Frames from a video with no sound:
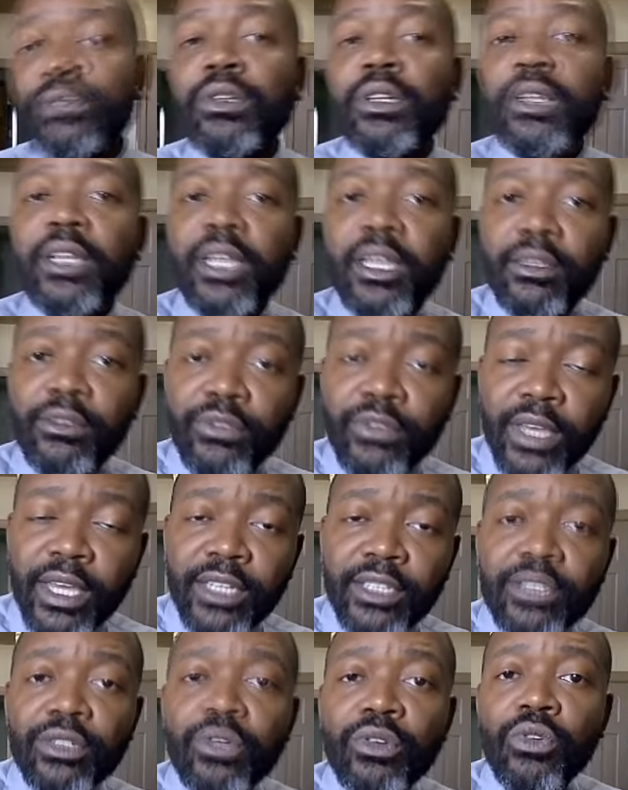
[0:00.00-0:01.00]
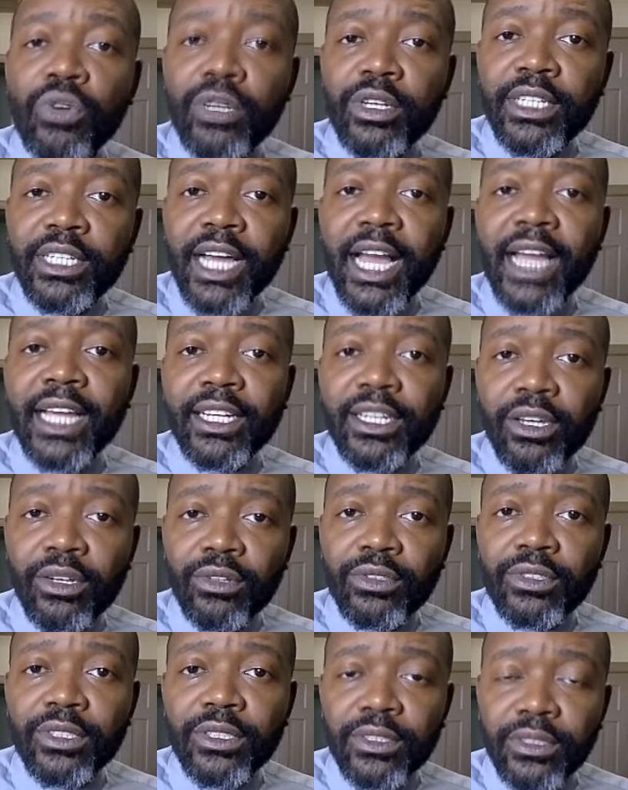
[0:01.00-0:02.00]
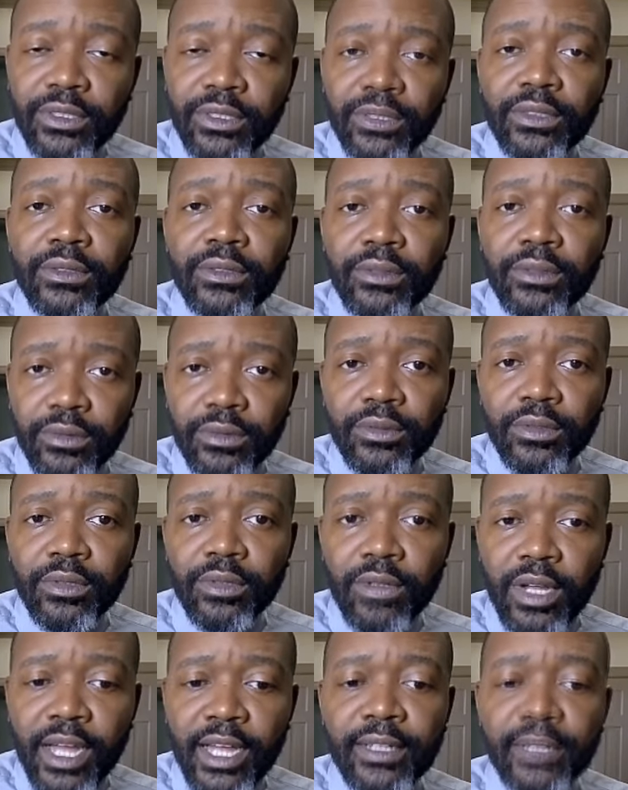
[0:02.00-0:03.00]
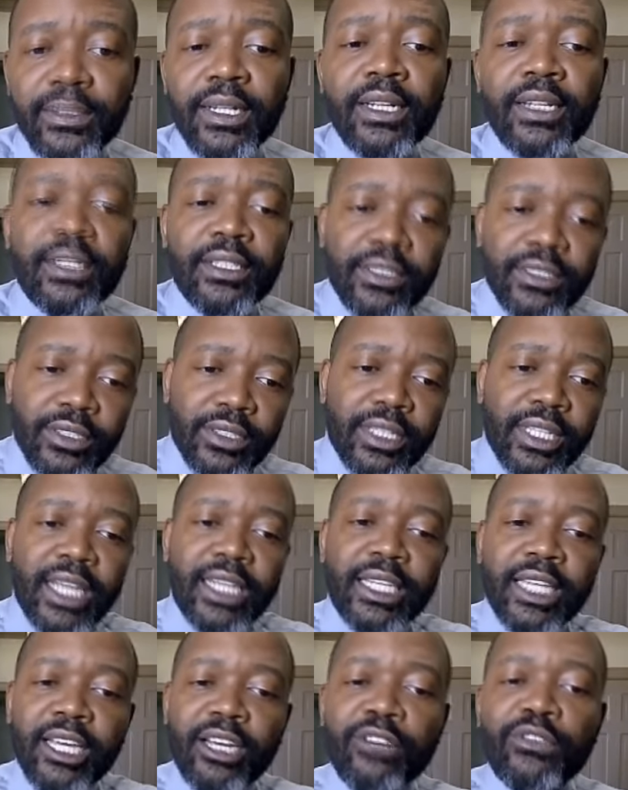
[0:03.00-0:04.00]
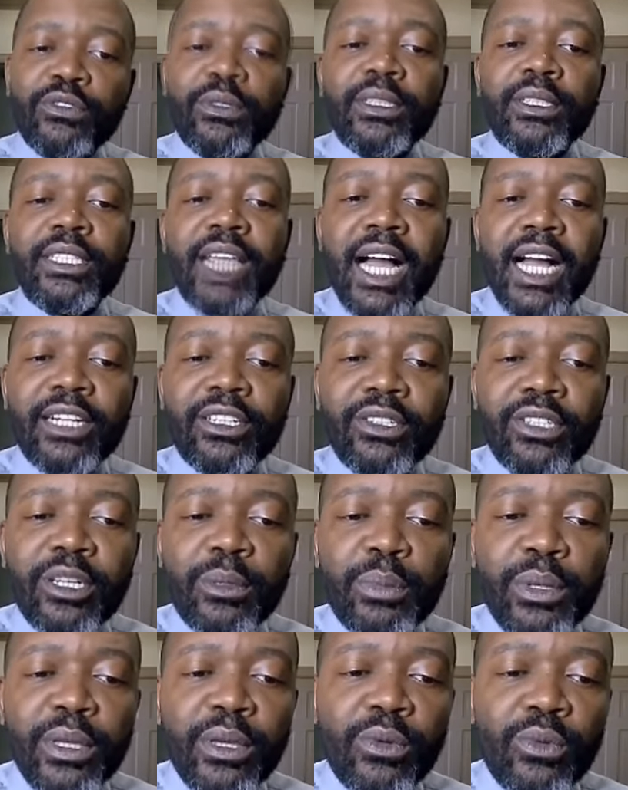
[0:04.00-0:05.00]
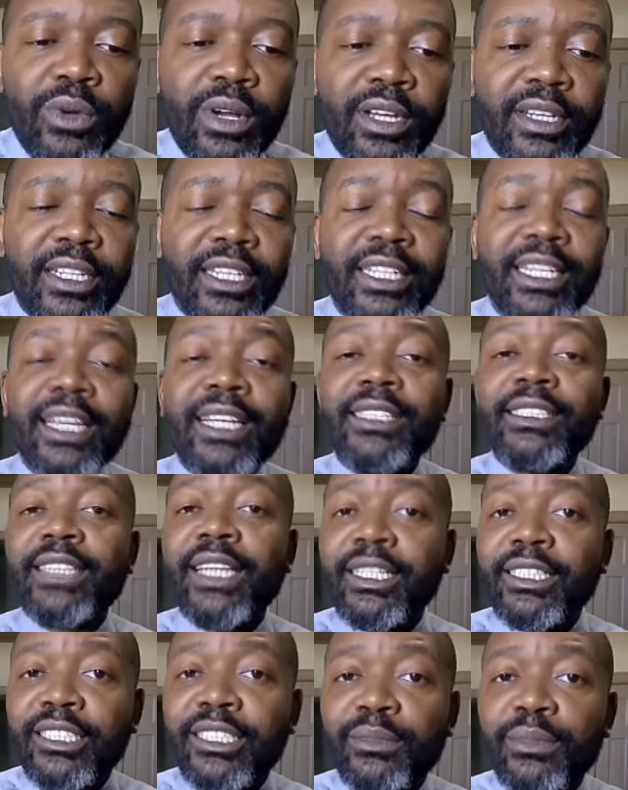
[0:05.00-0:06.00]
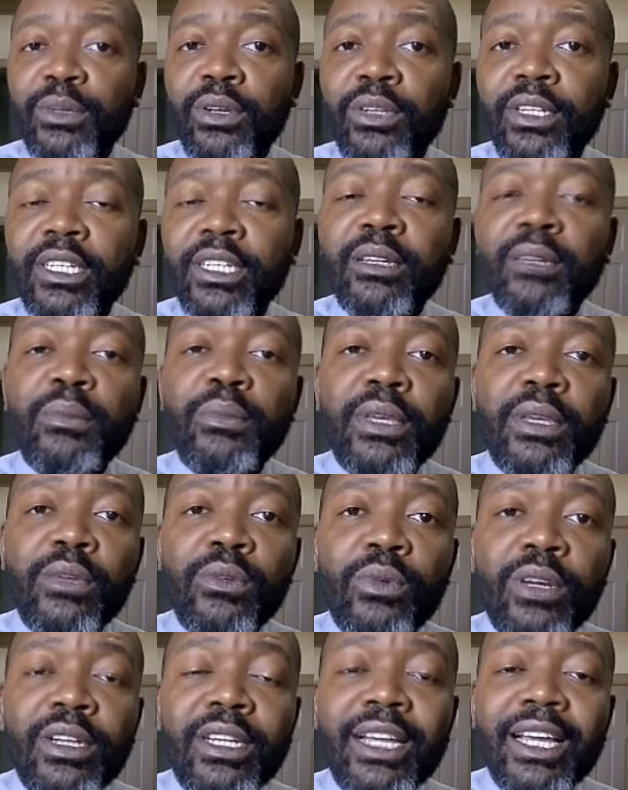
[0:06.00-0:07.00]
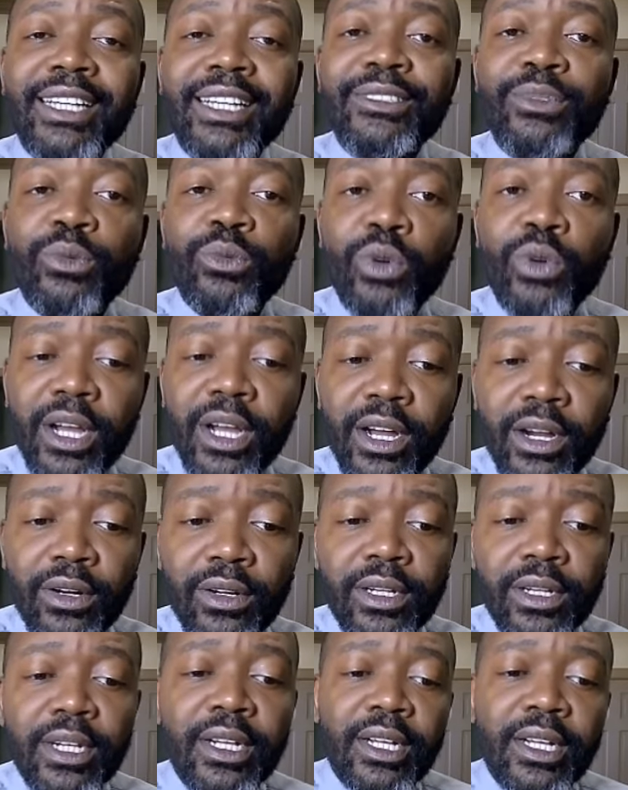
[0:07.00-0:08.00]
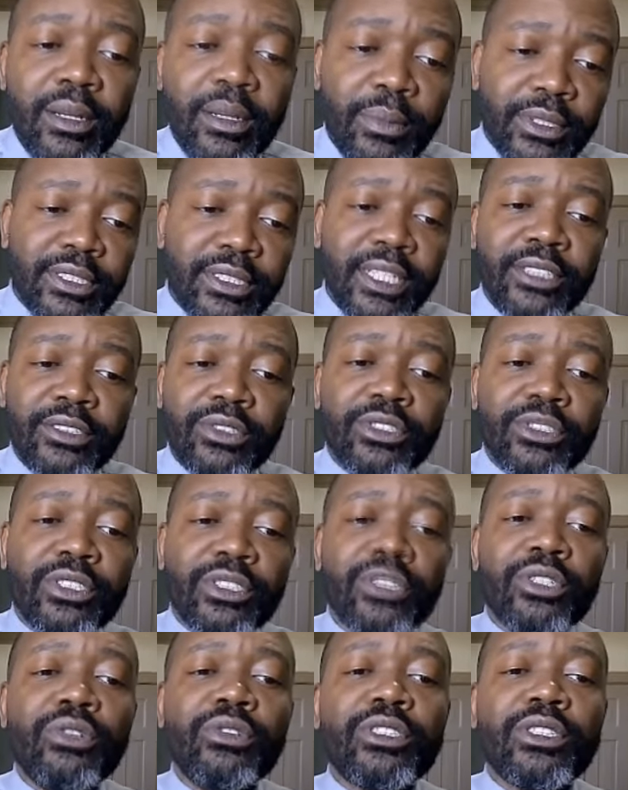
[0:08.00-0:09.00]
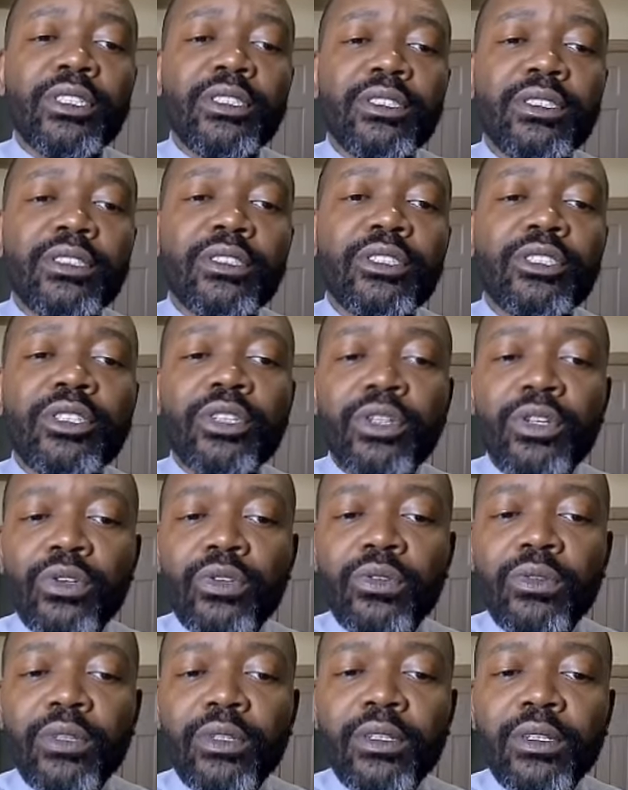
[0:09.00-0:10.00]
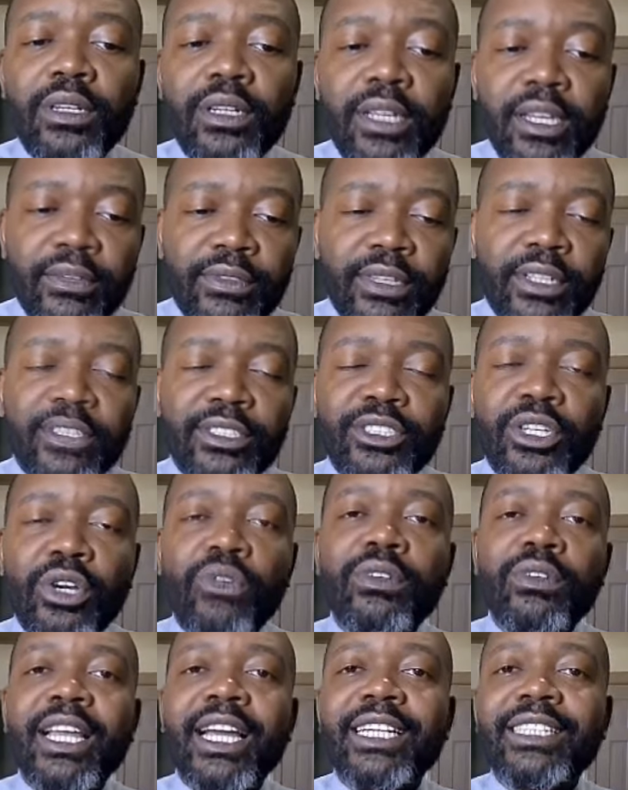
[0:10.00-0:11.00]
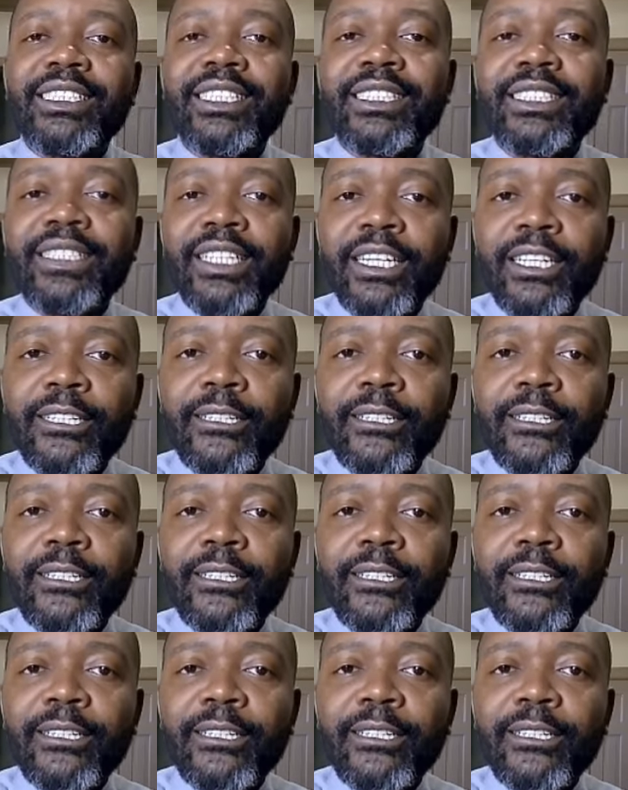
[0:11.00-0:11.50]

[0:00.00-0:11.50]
event or diagnosis, all right? So that letter from the doctor could be one, lay testimony could be one as well. Potential solutions, 2, if there's no nexus link.